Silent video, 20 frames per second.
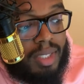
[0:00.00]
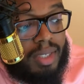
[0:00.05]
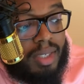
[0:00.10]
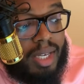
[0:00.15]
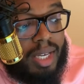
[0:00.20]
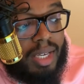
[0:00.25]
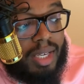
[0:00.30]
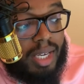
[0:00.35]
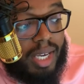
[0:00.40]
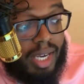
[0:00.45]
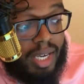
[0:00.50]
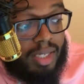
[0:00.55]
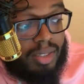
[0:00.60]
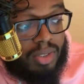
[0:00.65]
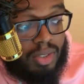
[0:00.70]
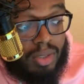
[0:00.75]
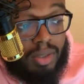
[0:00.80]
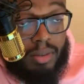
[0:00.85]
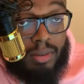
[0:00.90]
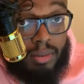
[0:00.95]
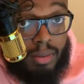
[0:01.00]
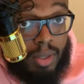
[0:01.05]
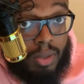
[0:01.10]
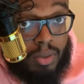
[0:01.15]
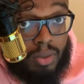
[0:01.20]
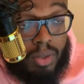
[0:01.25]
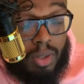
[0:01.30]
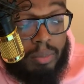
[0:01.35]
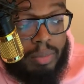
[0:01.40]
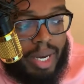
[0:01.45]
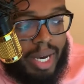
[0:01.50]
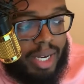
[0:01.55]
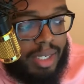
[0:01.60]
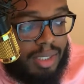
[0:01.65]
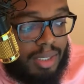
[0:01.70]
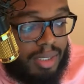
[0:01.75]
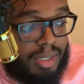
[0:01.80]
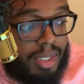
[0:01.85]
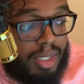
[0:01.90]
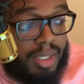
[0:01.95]
and Cancer, those are a
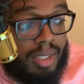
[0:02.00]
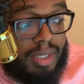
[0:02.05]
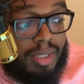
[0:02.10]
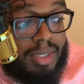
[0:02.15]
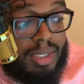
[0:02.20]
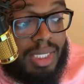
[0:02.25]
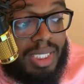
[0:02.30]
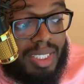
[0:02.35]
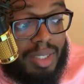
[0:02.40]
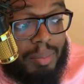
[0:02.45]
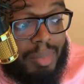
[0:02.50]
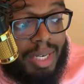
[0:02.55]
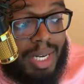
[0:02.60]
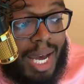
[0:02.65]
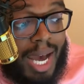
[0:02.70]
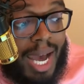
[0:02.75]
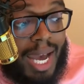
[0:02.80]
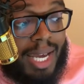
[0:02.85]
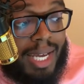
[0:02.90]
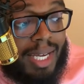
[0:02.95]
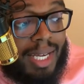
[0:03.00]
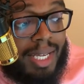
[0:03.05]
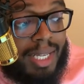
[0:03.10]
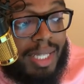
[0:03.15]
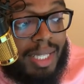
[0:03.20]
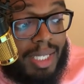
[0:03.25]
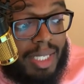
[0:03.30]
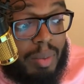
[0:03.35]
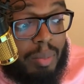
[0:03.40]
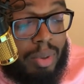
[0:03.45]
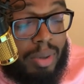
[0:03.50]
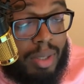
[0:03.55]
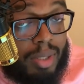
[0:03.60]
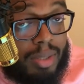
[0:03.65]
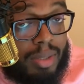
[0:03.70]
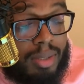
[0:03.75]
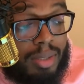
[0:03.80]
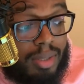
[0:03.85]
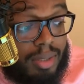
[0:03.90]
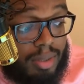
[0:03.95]
match. Gemini and
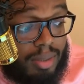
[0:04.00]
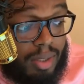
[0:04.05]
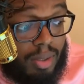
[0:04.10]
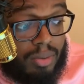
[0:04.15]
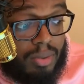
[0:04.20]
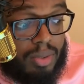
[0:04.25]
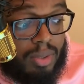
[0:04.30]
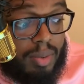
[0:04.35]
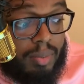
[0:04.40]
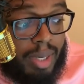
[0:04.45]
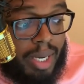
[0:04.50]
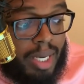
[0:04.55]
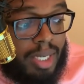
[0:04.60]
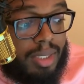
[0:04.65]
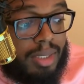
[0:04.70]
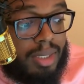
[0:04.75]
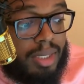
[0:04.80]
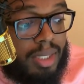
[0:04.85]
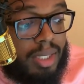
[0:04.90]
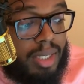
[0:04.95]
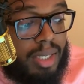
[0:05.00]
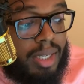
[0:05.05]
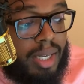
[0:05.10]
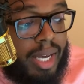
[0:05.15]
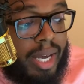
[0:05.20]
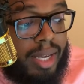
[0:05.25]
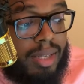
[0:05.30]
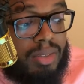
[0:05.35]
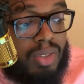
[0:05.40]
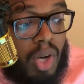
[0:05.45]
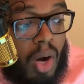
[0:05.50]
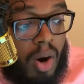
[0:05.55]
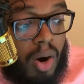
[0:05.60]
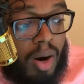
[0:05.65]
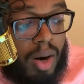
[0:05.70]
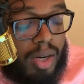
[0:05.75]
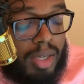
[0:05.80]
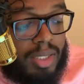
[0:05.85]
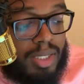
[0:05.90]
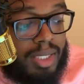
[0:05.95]
Libra, those are a match. And
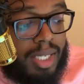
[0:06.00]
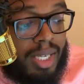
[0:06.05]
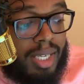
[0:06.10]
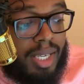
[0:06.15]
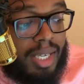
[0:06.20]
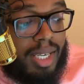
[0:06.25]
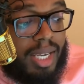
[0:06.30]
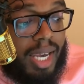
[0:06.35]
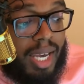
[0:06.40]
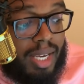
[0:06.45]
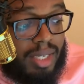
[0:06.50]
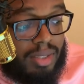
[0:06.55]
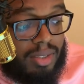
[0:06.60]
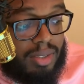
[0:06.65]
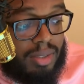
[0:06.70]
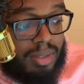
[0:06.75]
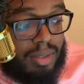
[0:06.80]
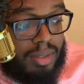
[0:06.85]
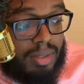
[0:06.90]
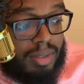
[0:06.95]
Taurus and Cancer.